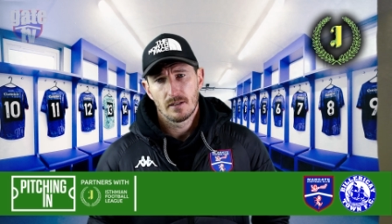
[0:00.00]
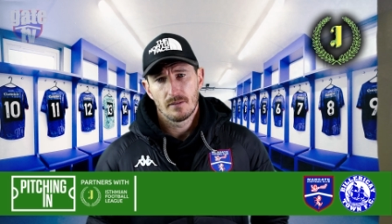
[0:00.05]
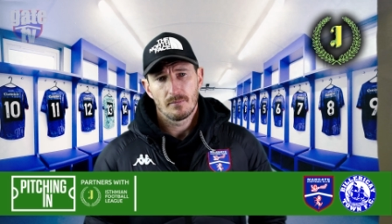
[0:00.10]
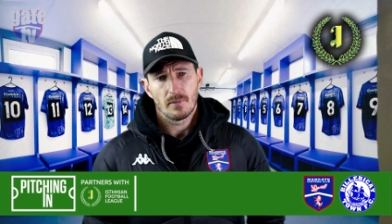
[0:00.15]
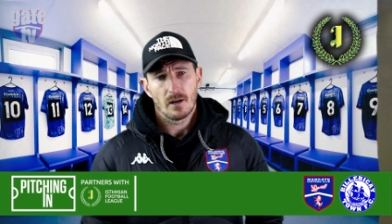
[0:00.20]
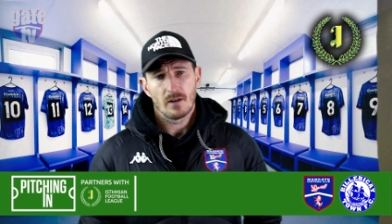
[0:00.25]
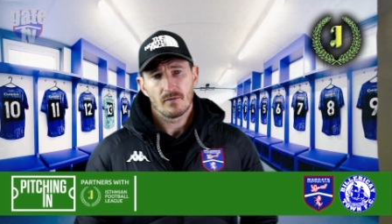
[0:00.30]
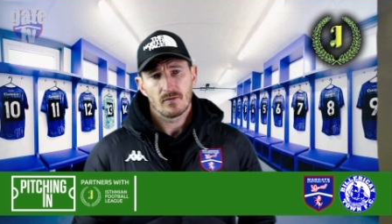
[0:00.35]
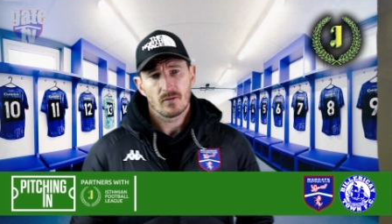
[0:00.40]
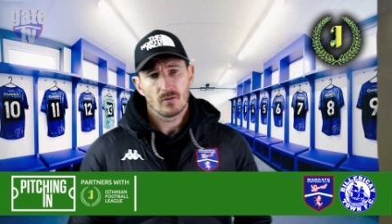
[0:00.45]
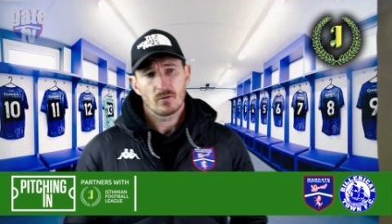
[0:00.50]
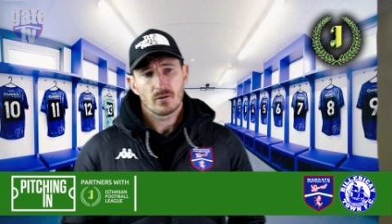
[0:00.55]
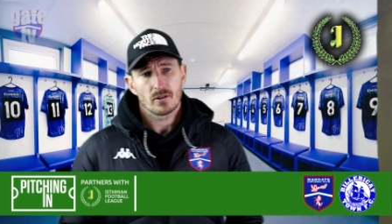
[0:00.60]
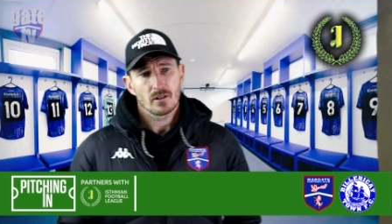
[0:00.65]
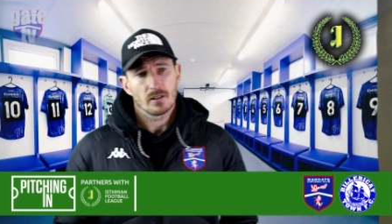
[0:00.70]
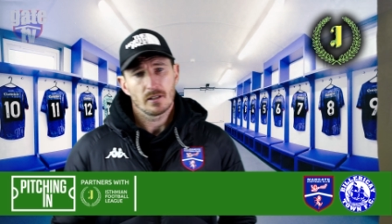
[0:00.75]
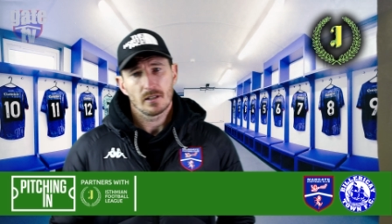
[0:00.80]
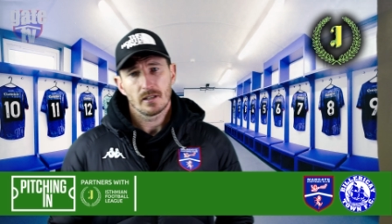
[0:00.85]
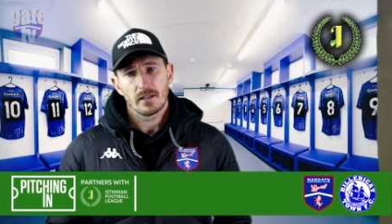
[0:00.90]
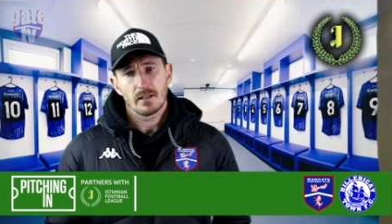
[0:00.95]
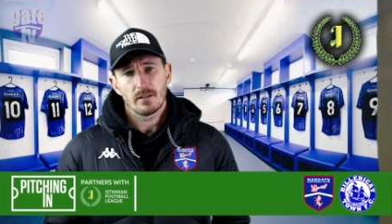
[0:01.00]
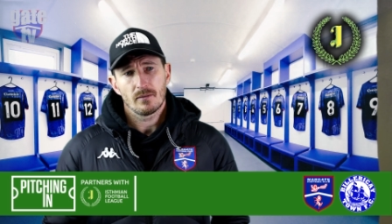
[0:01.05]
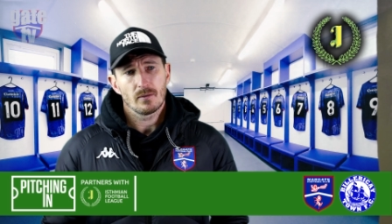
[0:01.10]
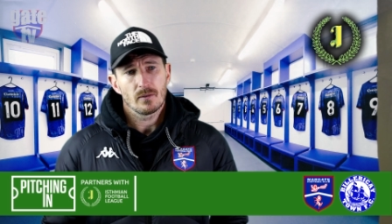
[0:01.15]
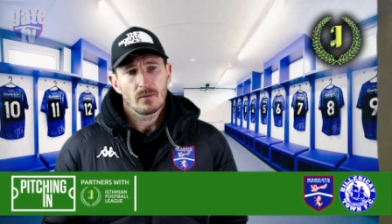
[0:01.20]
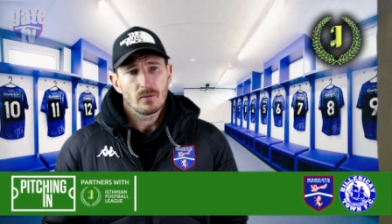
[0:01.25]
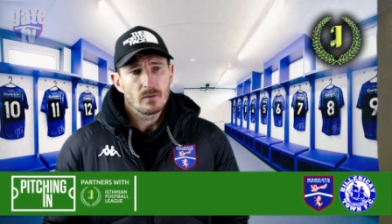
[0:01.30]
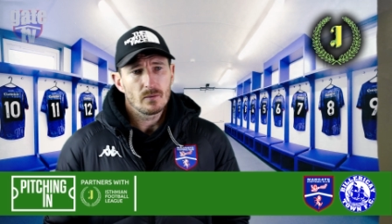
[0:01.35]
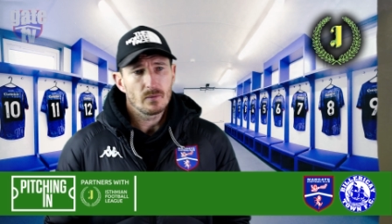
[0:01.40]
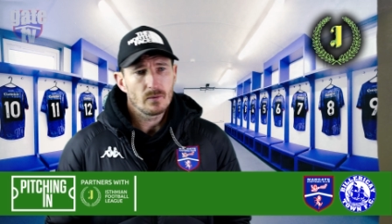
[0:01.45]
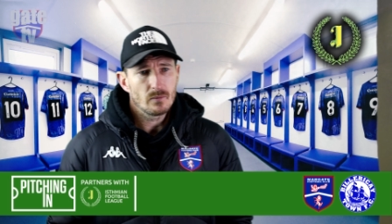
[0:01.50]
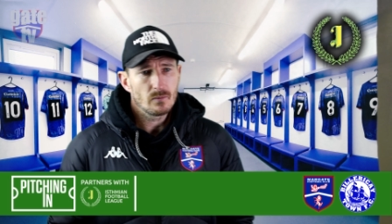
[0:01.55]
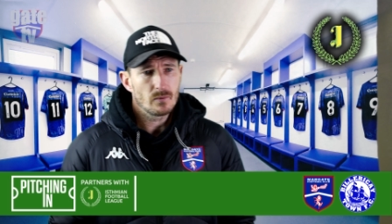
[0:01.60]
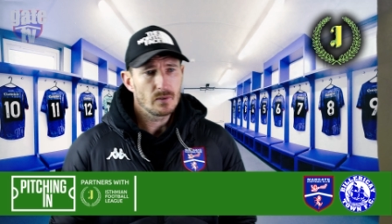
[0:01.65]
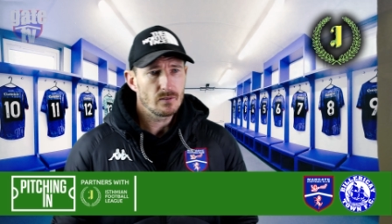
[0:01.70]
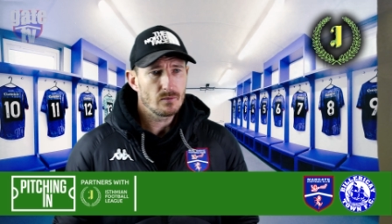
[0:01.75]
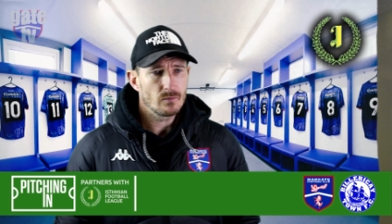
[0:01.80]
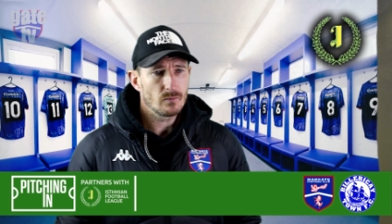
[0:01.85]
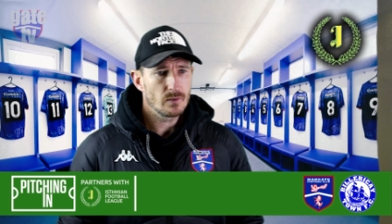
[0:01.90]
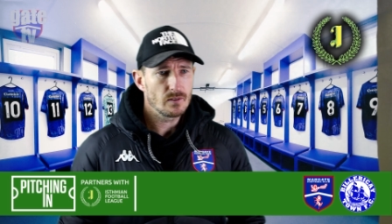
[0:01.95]
But unfortunately,
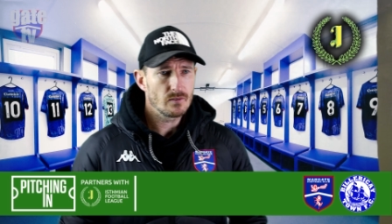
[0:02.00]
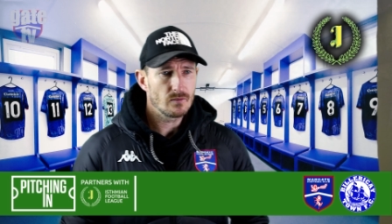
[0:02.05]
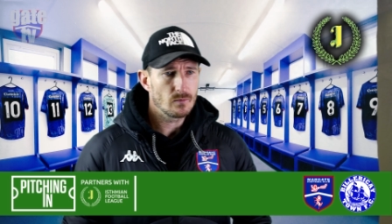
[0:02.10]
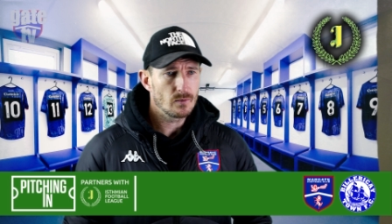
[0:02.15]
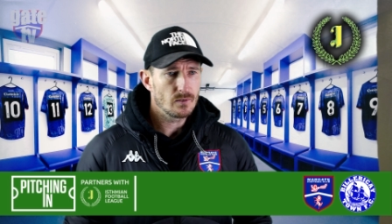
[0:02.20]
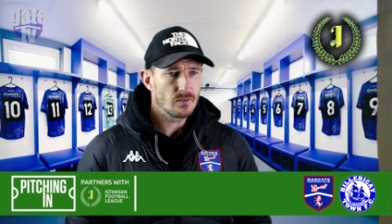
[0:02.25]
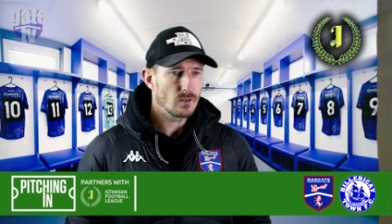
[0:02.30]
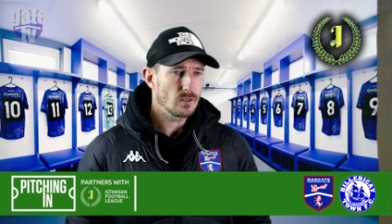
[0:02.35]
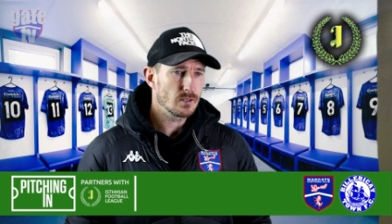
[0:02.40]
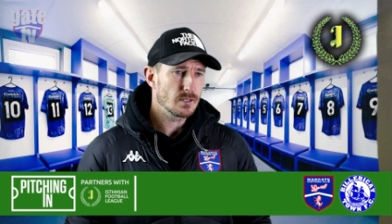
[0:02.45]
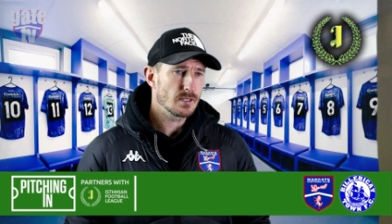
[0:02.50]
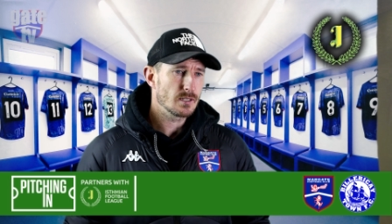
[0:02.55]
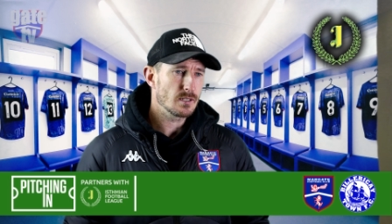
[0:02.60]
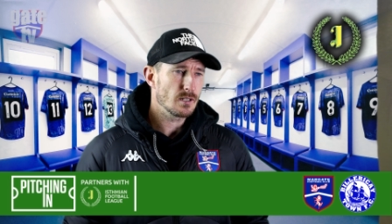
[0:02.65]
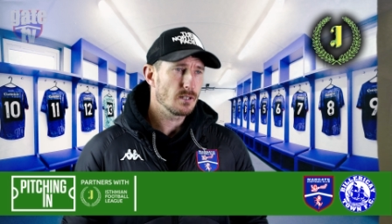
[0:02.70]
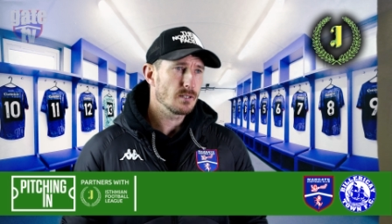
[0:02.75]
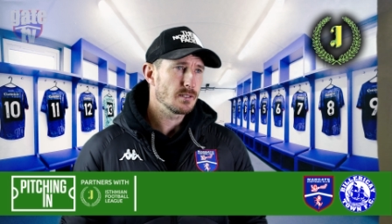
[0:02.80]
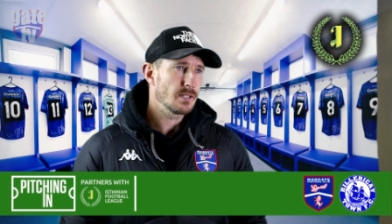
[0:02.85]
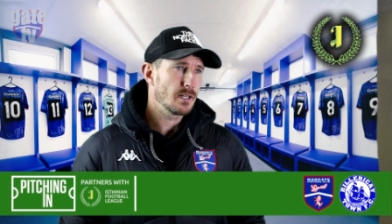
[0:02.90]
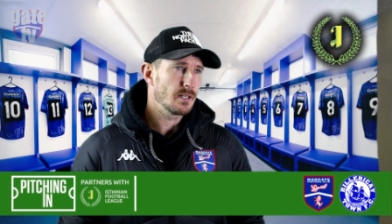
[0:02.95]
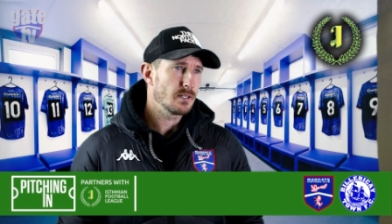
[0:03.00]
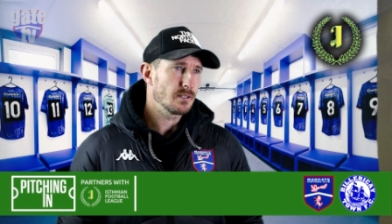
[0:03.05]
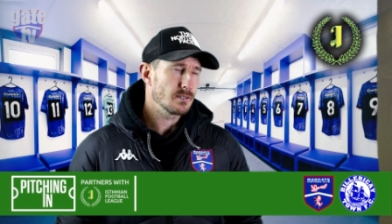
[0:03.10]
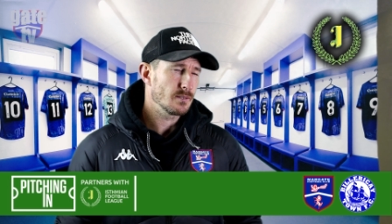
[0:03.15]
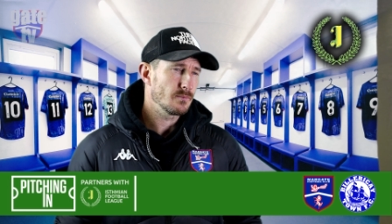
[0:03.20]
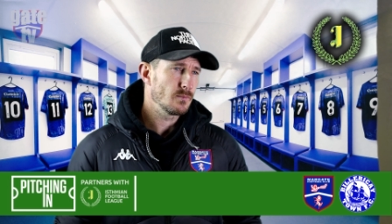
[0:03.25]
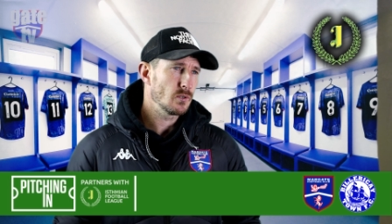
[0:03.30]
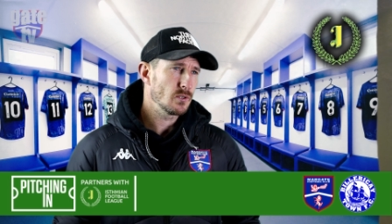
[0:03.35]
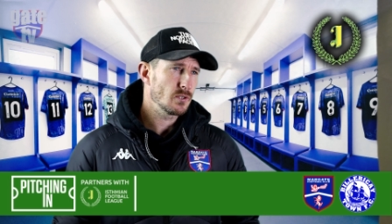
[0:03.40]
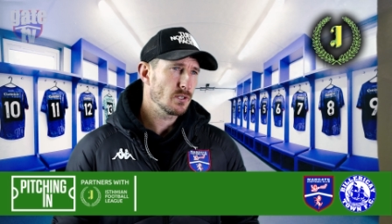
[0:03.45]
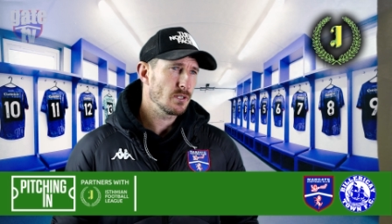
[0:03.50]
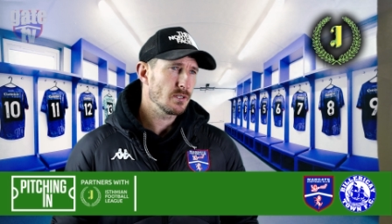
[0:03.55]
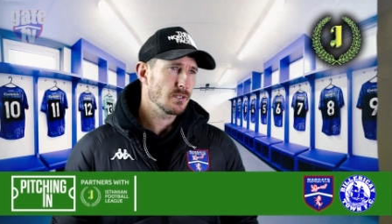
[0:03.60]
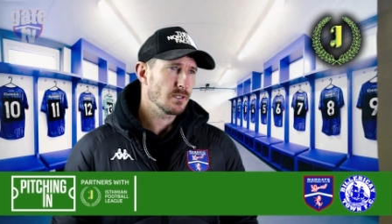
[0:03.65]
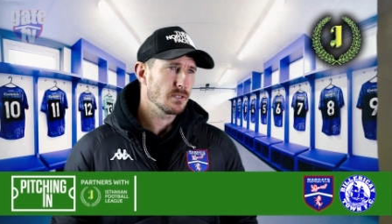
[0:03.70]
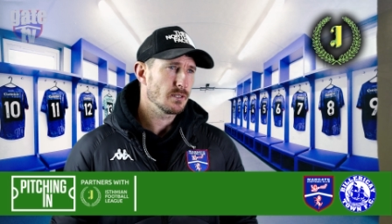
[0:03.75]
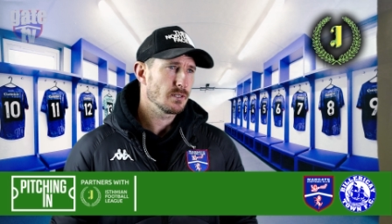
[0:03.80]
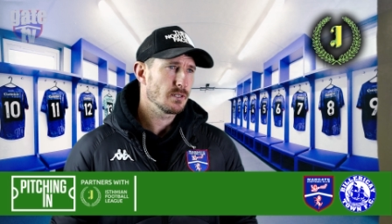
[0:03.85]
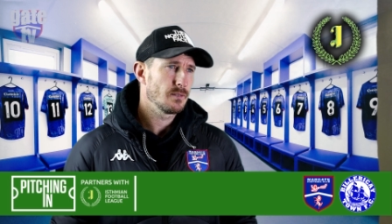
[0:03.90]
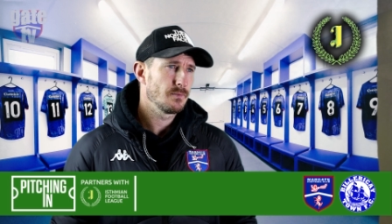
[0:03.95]
we, we, we've got to start taking some more
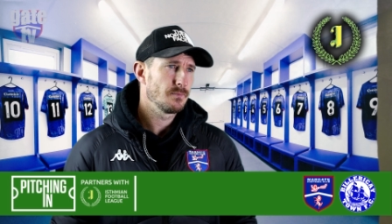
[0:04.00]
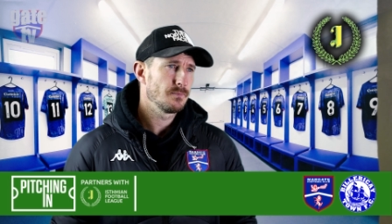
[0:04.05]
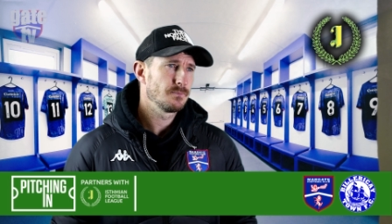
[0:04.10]
chances.